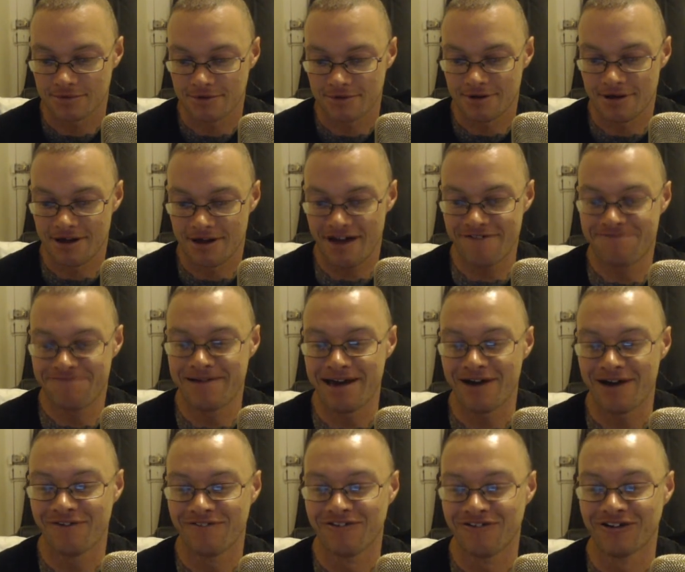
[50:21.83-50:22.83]
FPL
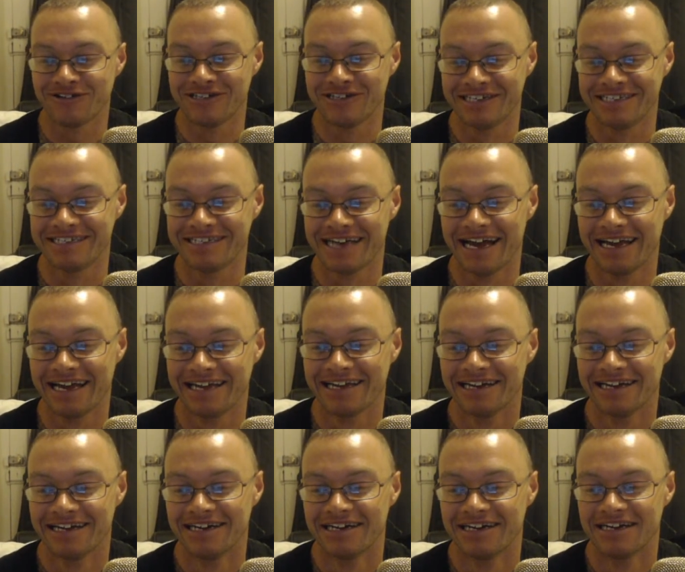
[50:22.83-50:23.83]
Fozzie saying,
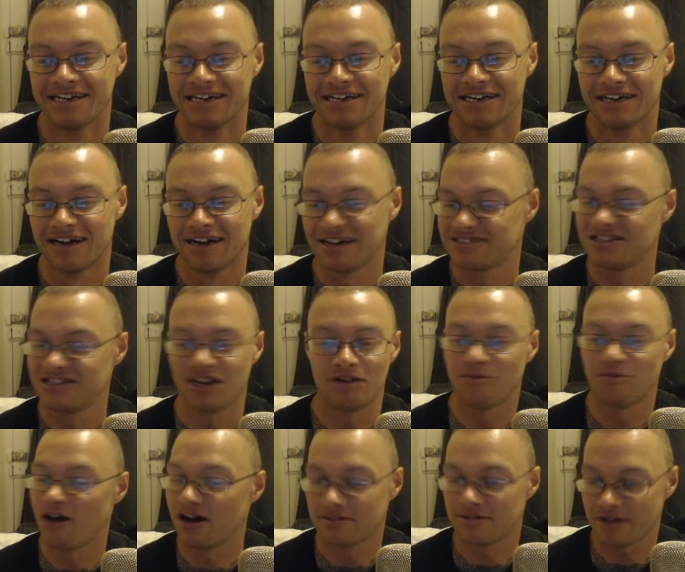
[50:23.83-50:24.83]
do you know
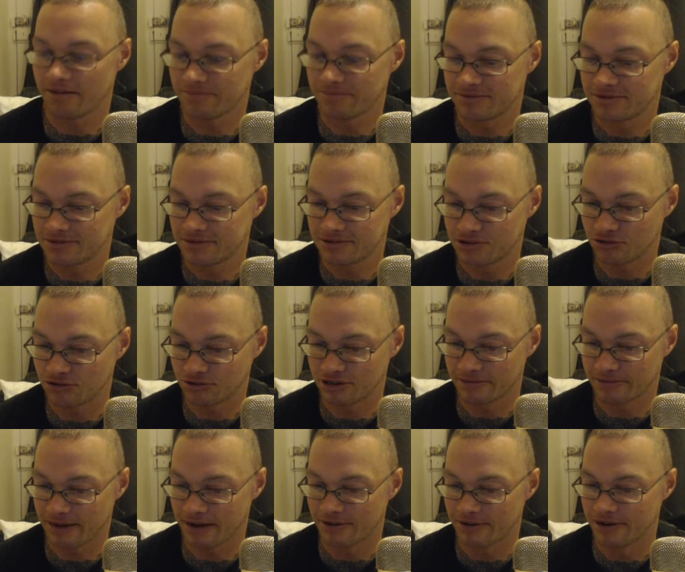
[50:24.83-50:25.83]
what? I'm talking
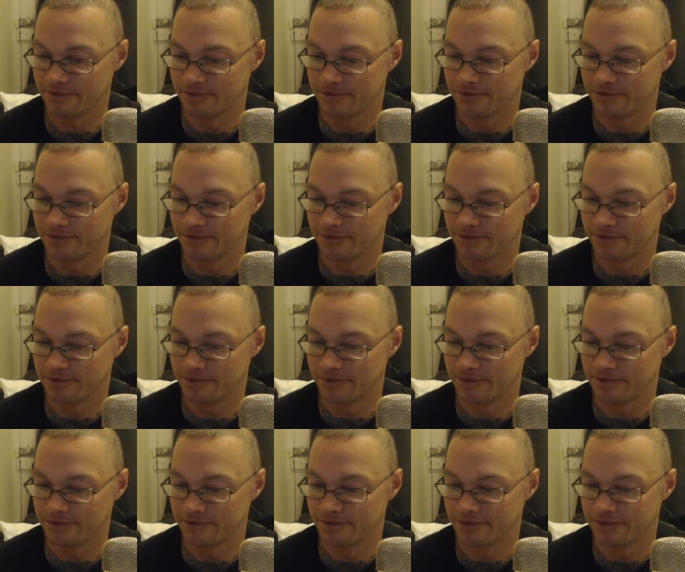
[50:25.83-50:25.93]
about